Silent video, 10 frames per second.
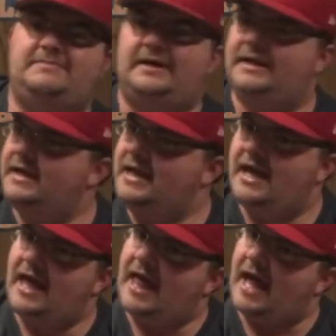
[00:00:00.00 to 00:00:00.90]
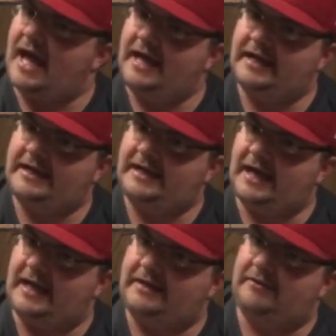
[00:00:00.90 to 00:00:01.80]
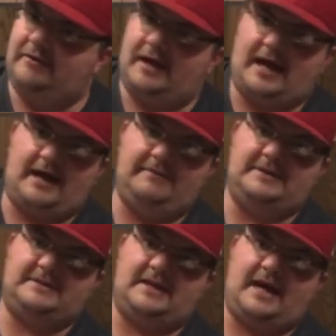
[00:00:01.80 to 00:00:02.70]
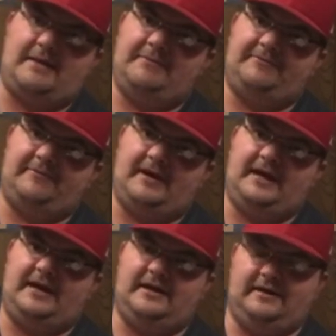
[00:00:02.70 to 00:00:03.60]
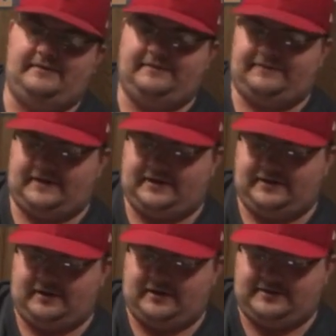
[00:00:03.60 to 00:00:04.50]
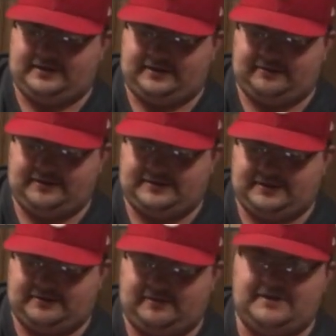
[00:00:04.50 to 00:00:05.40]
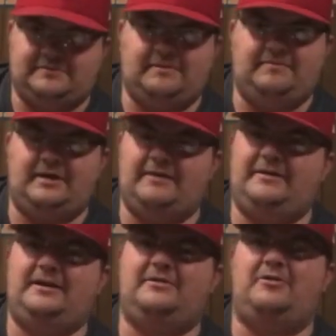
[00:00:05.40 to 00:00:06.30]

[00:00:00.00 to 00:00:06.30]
but I think you gotta do it. I'm just not. I'm afraid of the fucking RG3 situation. I mean, maybe